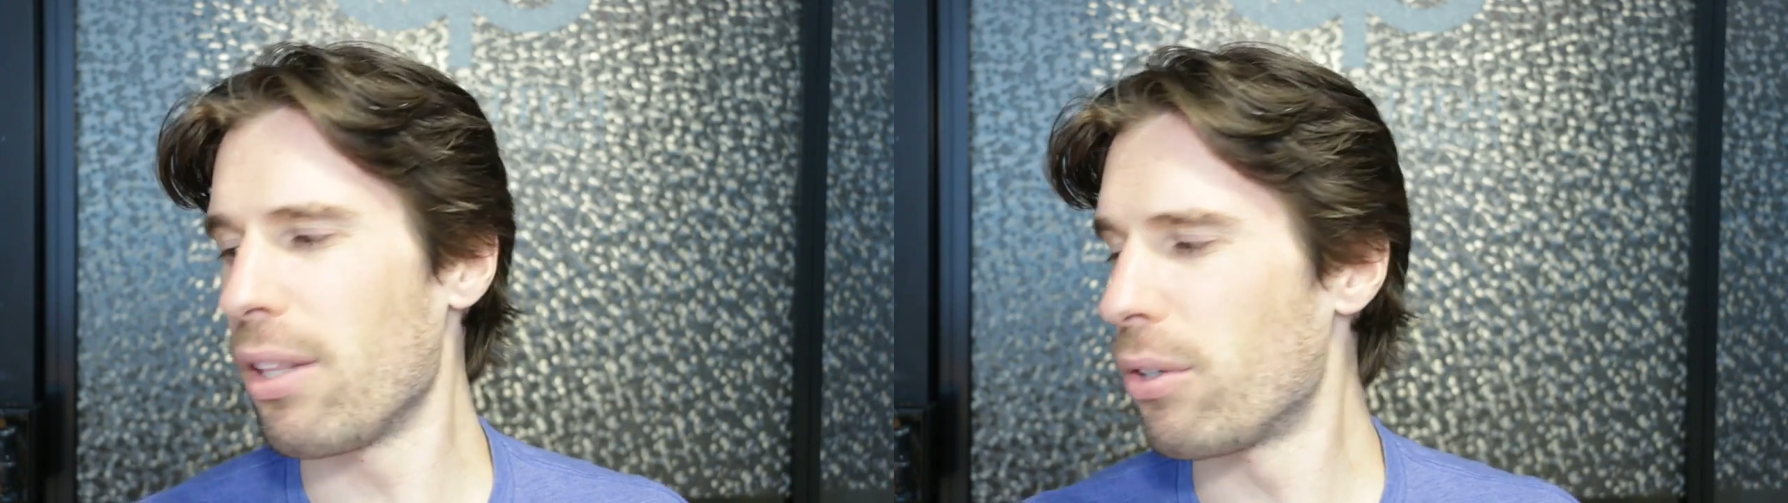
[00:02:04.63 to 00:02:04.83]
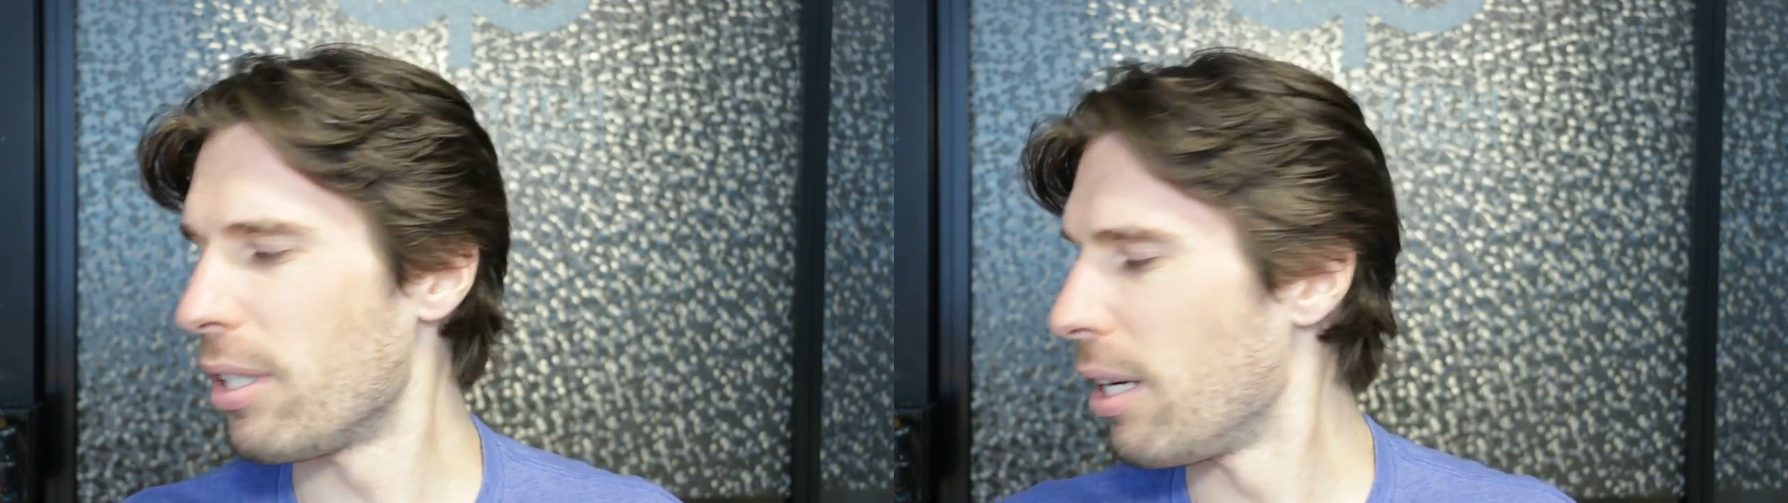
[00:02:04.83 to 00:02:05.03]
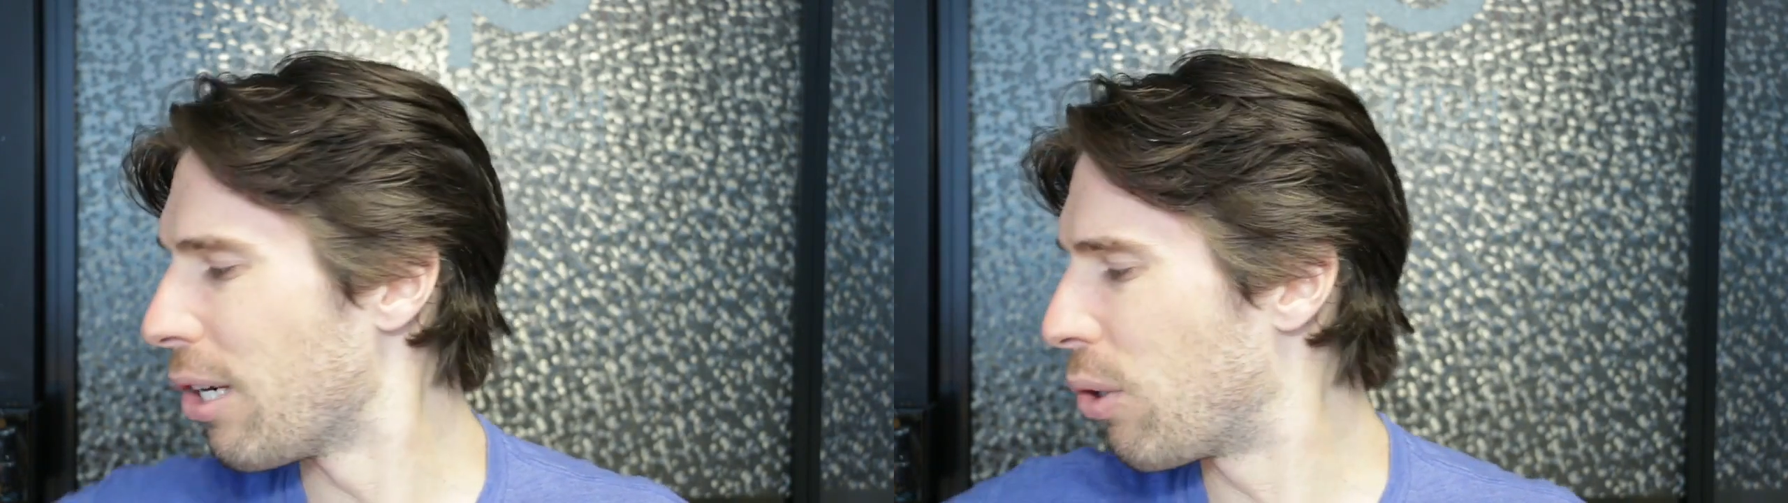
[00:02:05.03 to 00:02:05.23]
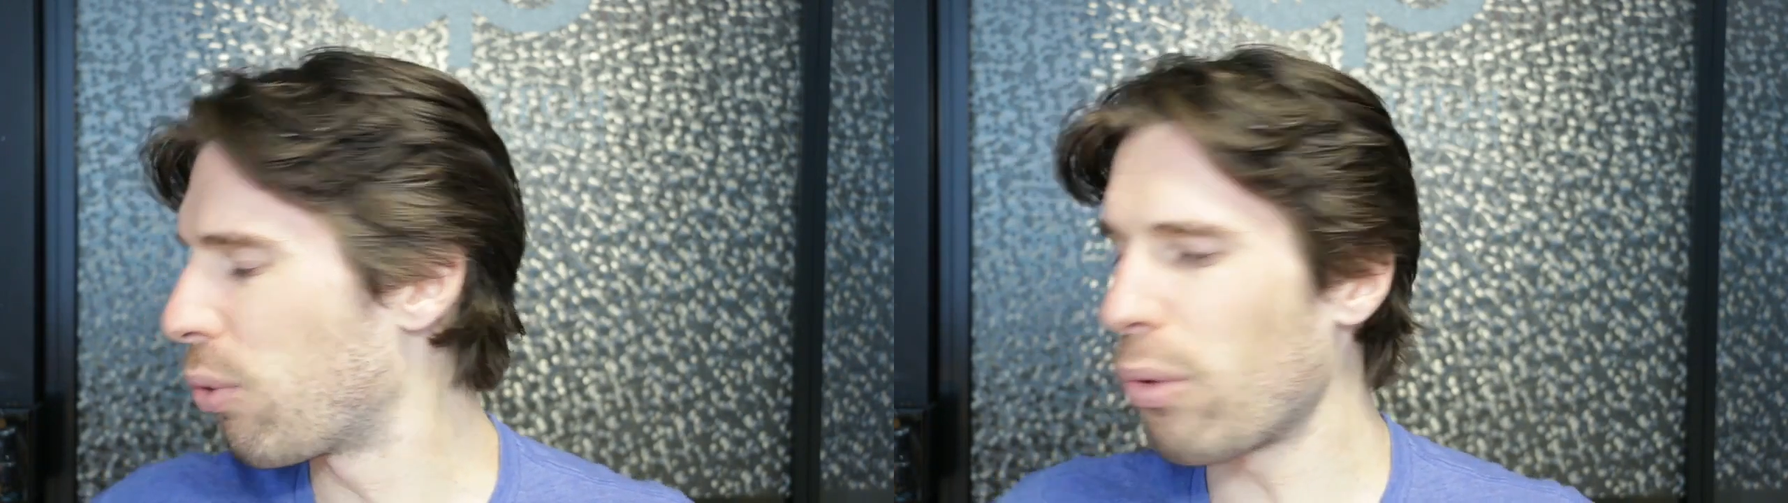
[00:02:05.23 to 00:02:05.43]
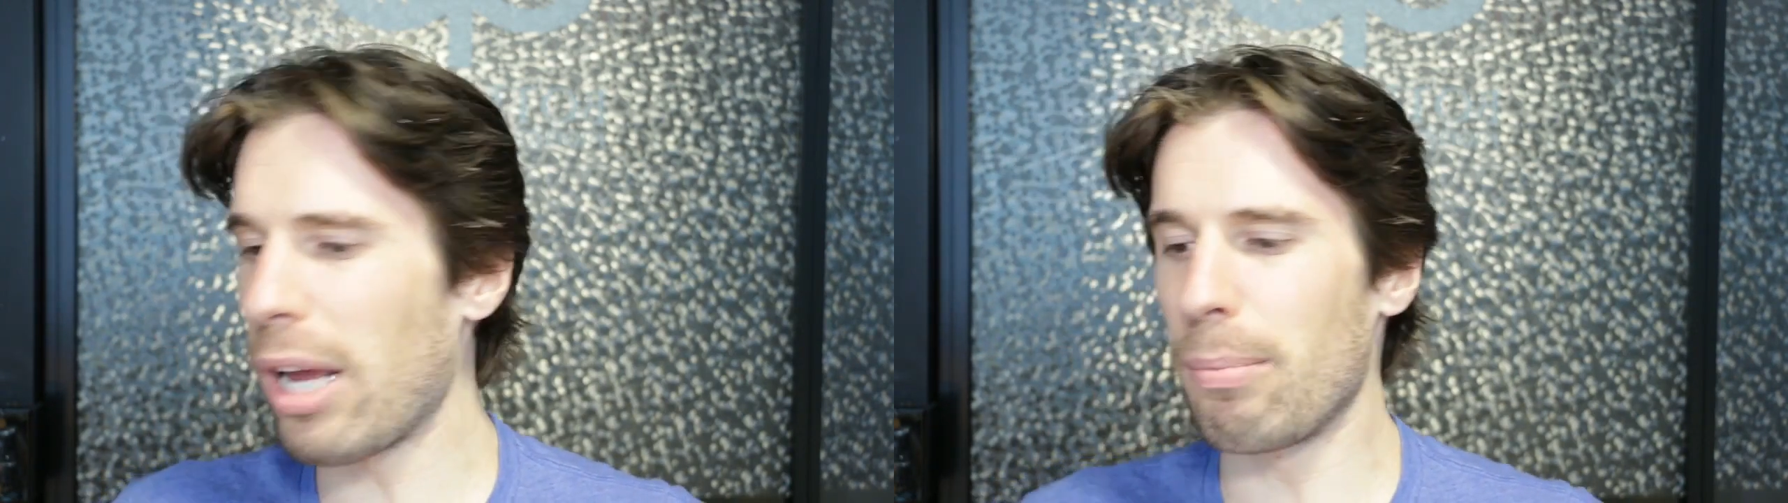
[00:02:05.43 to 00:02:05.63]
There's an
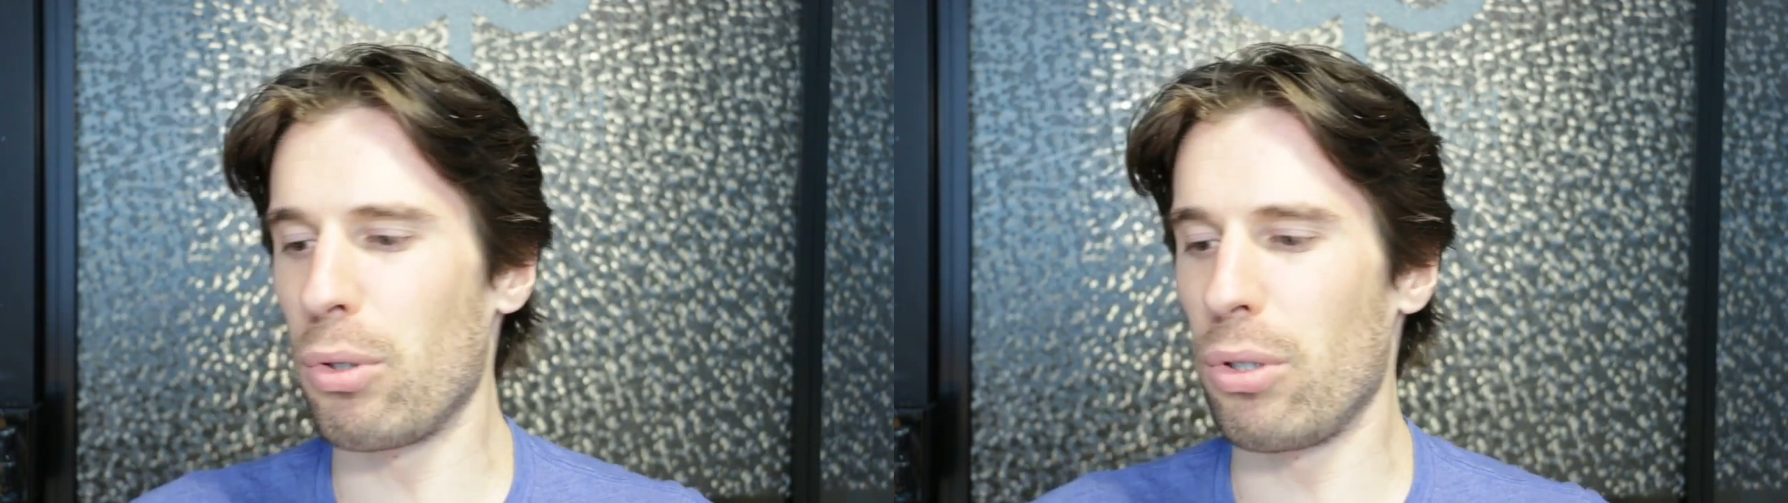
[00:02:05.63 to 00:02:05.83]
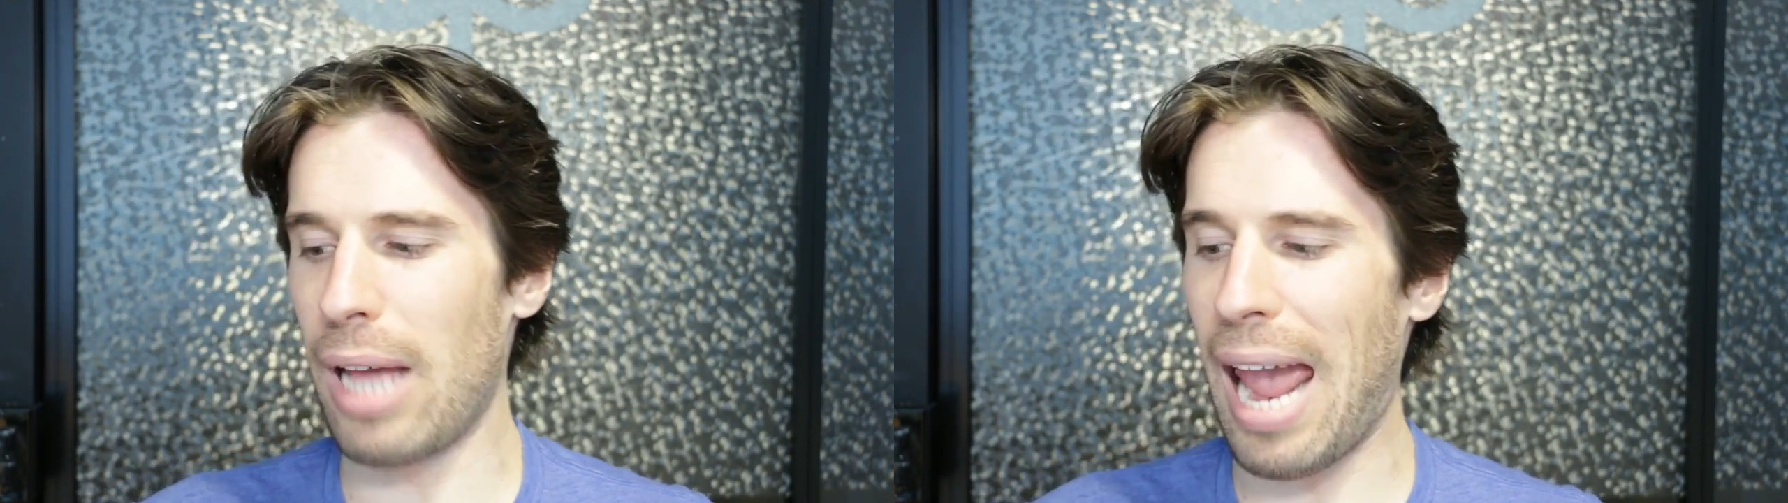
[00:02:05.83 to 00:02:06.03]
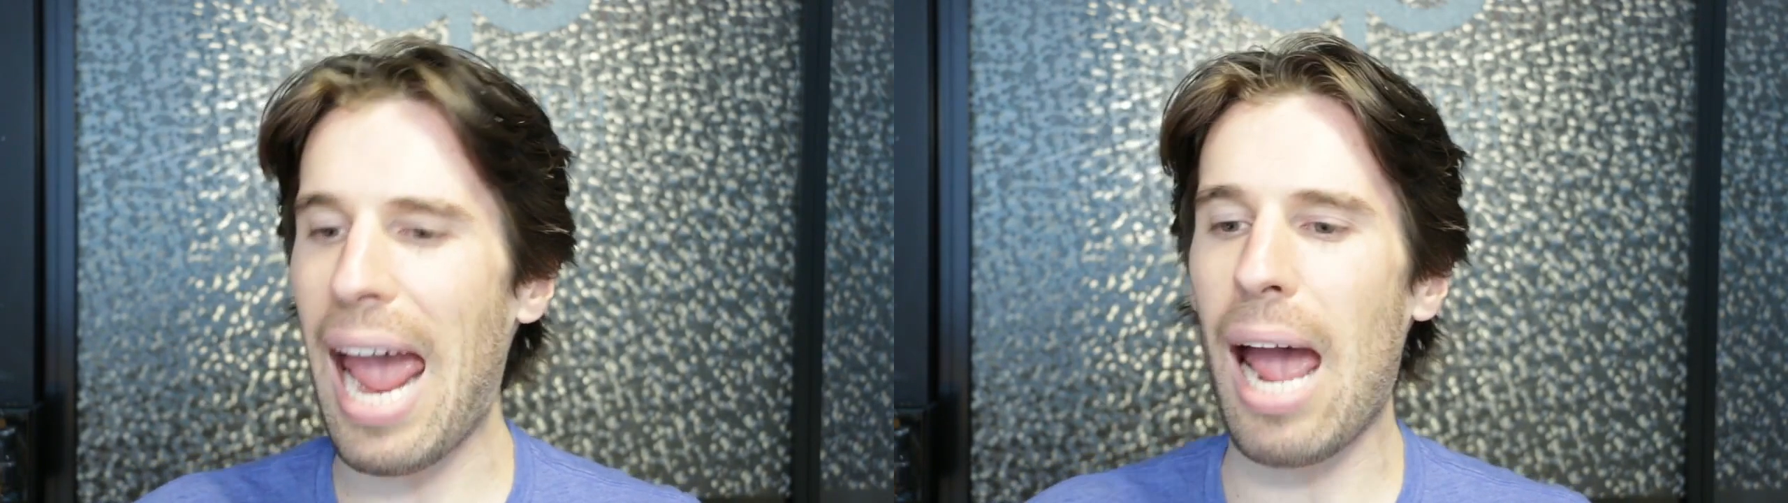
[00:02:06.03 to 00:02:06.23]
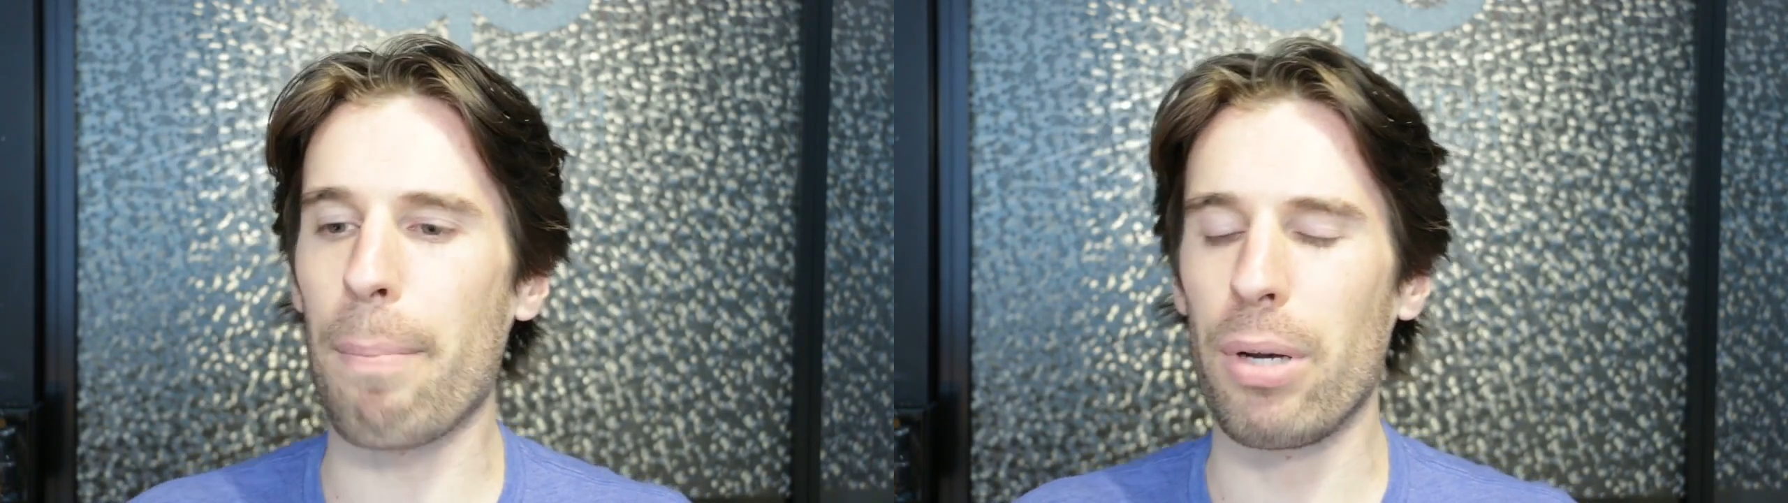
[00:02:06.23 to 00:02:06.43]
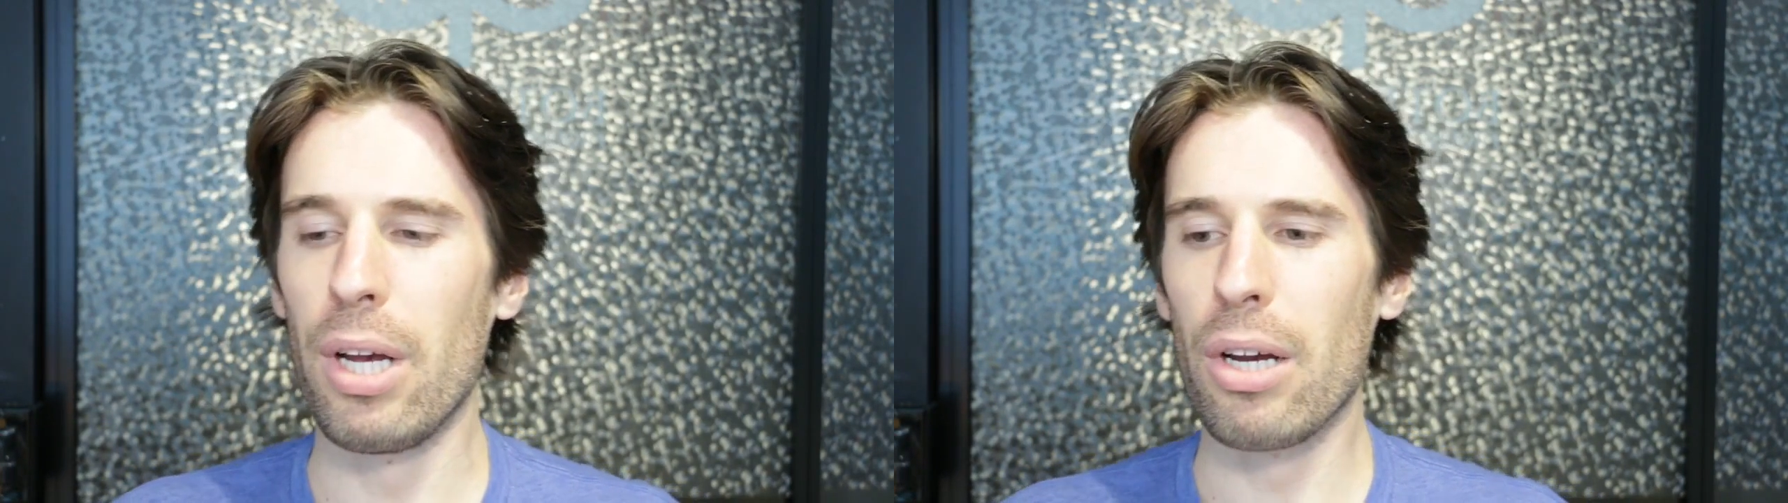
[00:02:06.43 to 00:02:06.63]
incredible
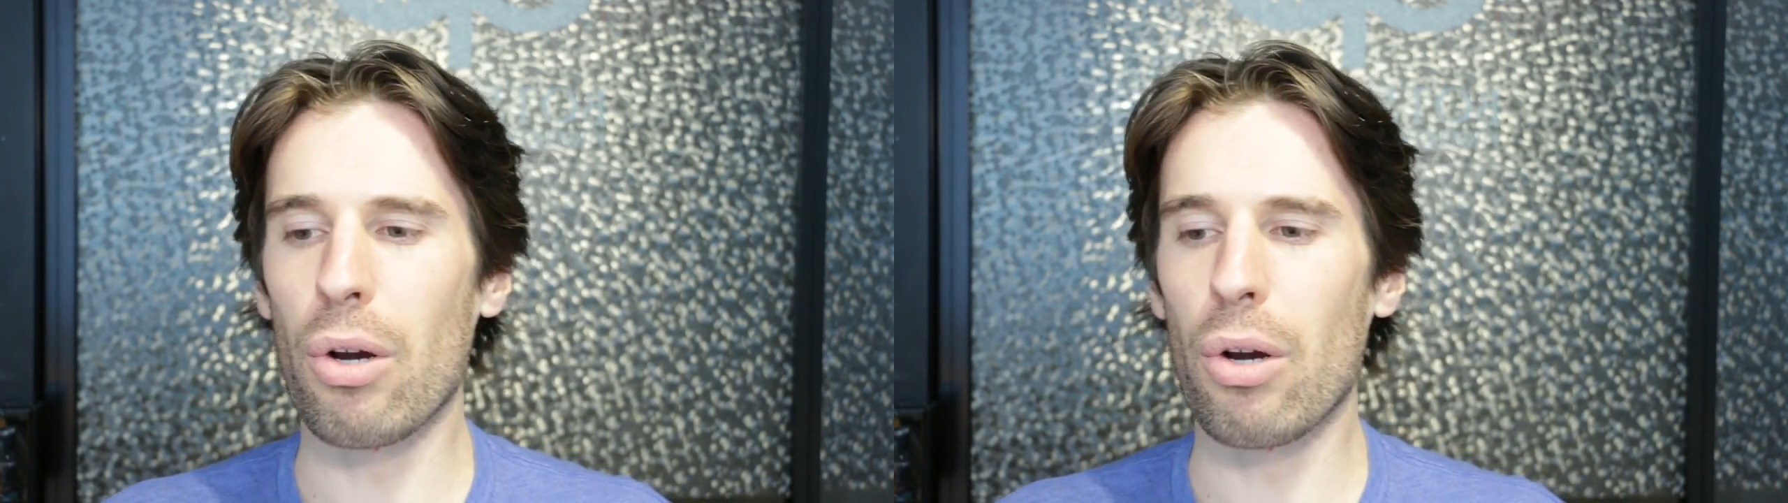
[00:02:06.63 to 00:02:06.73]
app